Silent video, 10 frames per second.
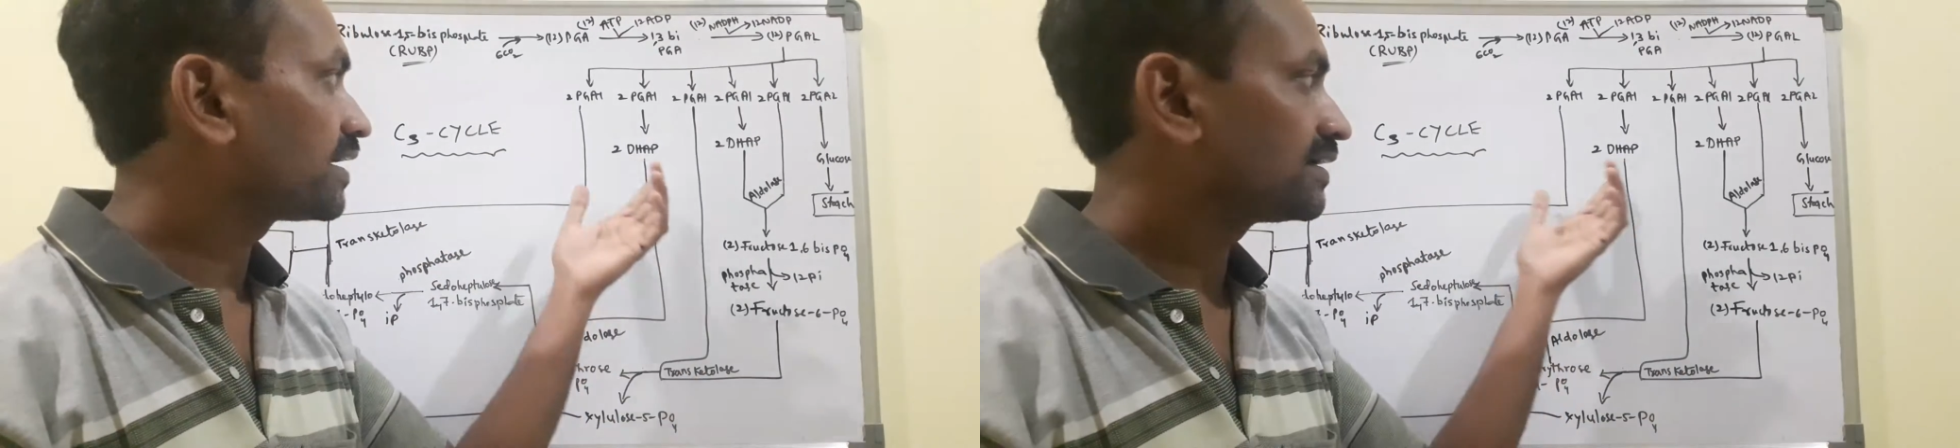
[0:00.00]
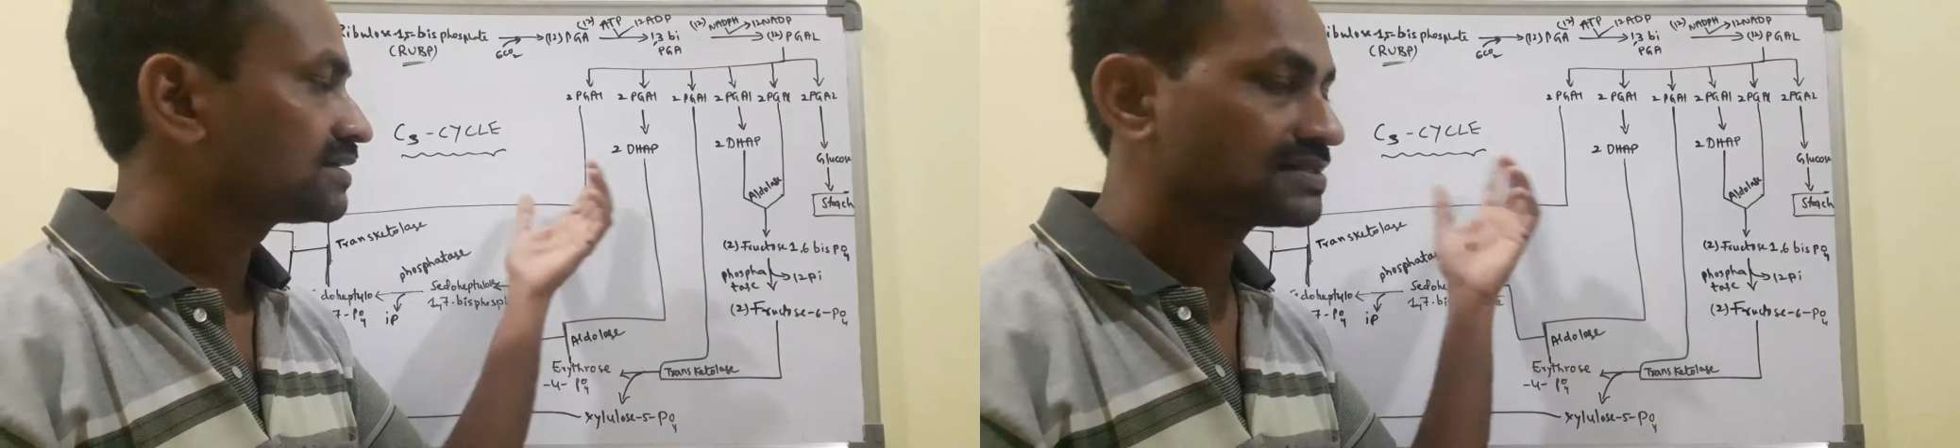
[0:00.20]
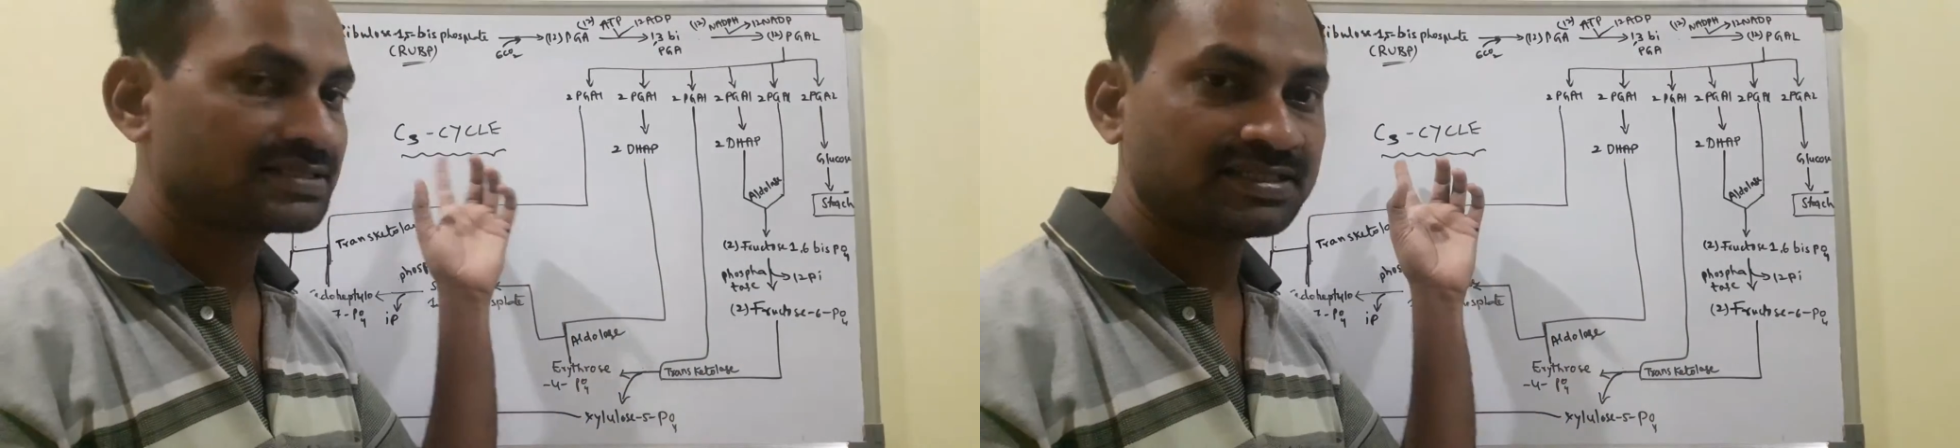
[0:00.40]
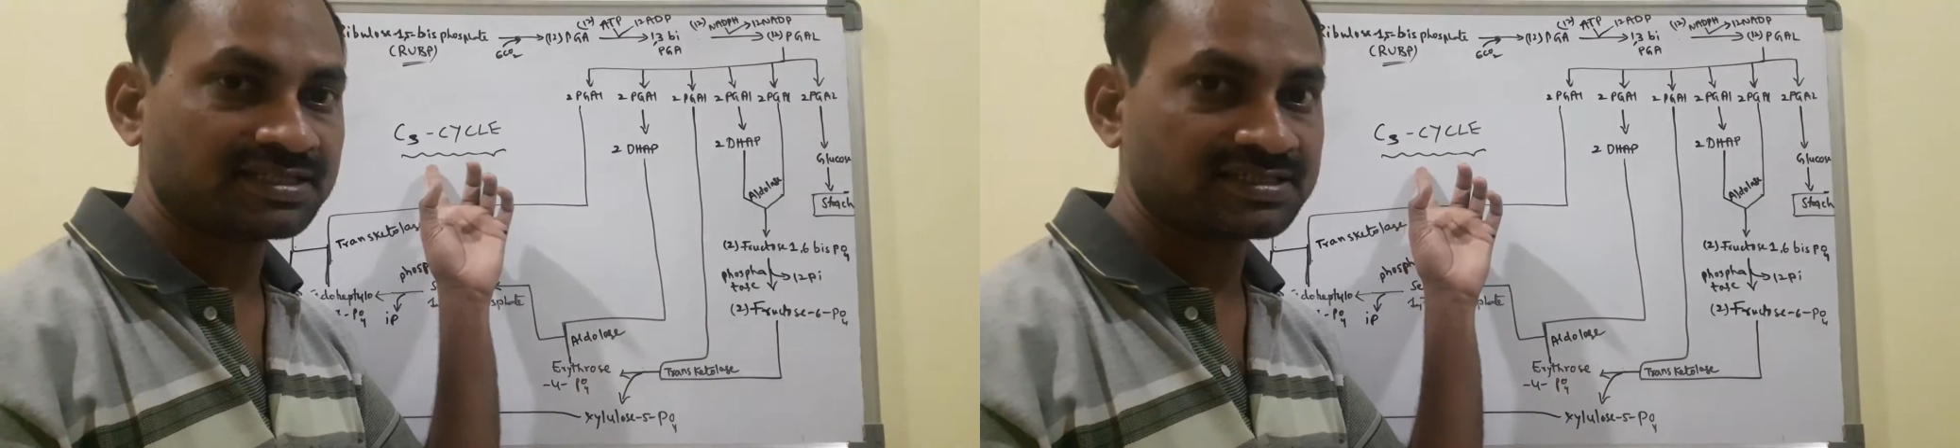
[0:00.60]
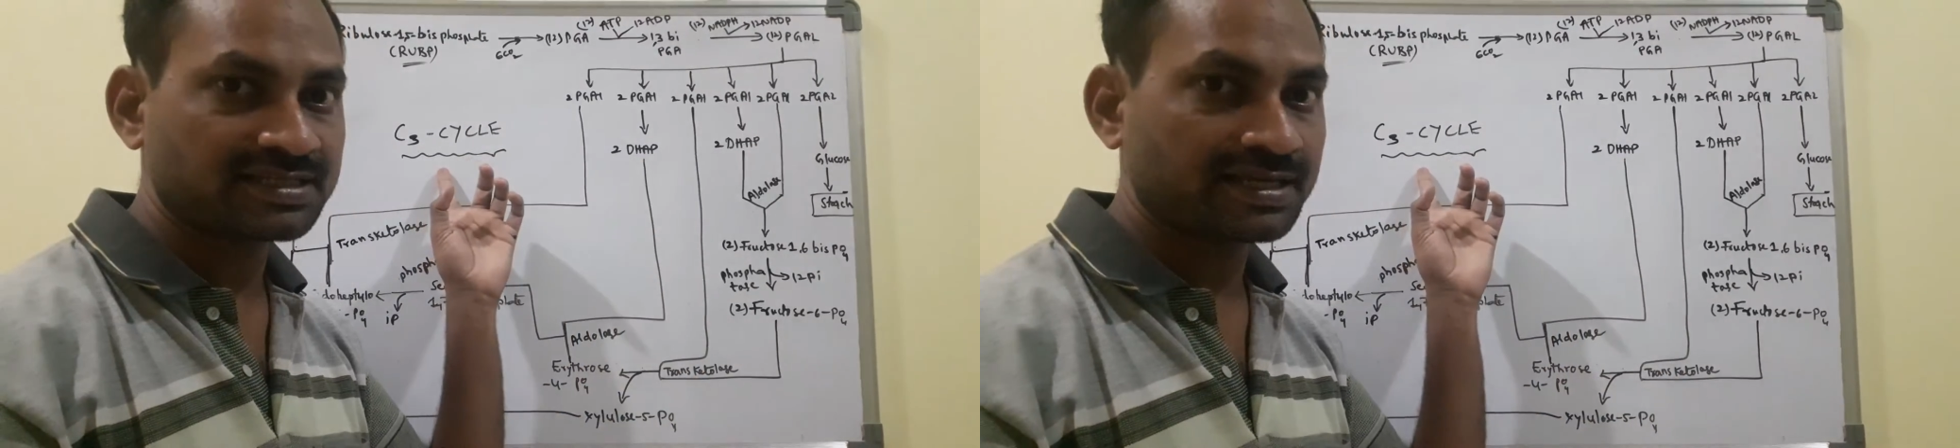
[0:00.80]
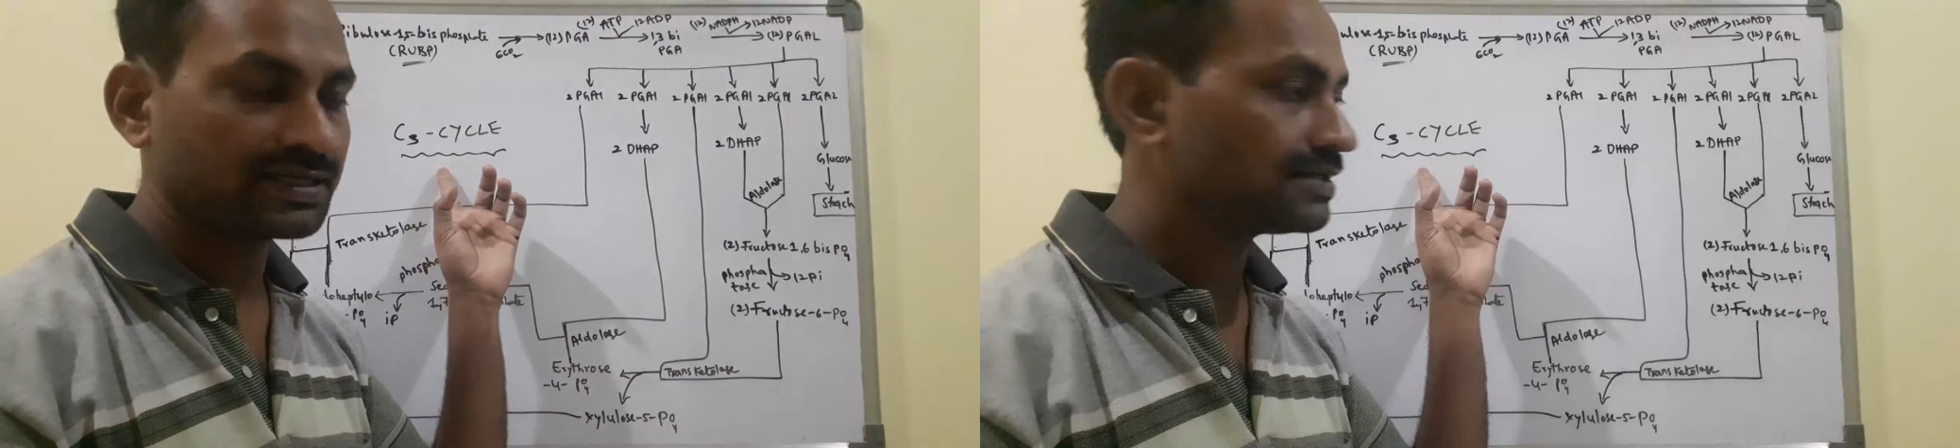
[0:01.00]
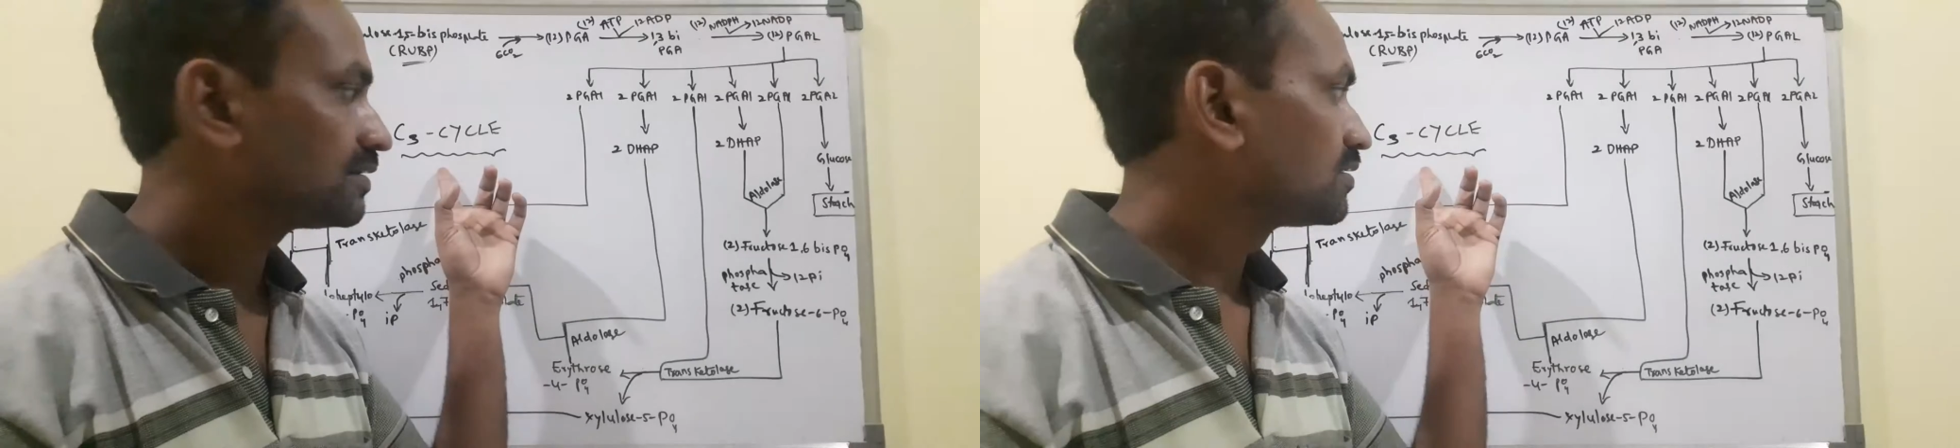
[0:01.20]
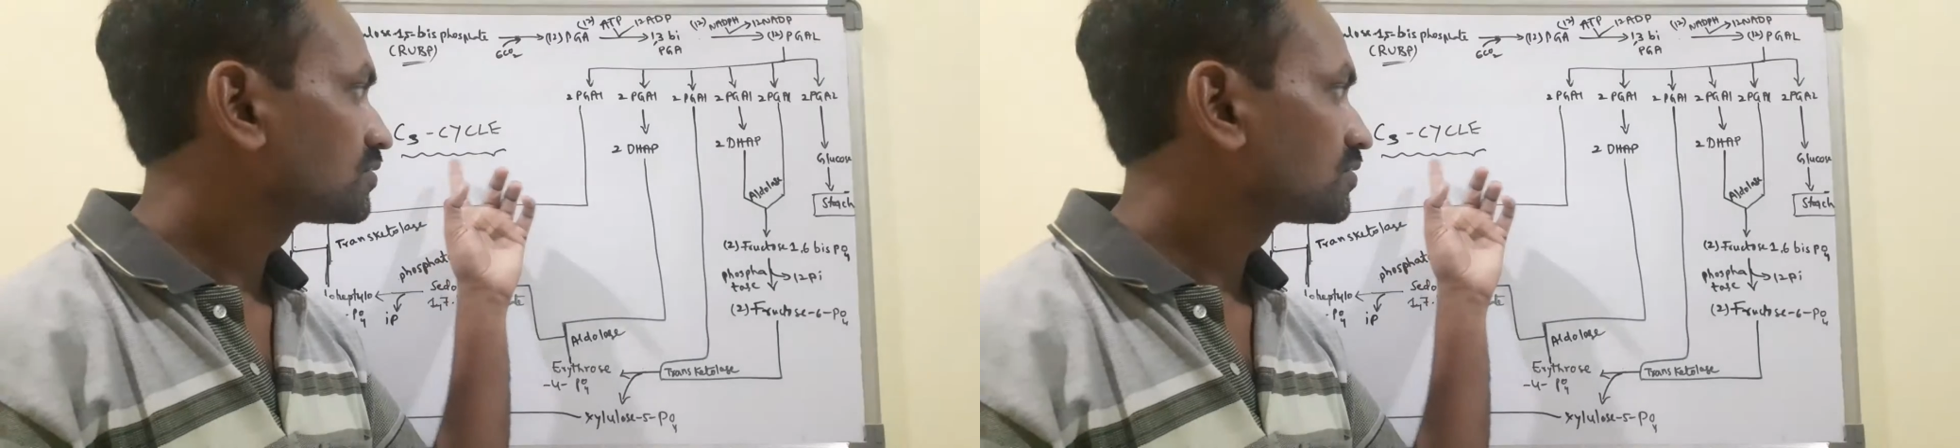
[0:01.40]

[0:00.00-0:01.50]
and C3 cycle.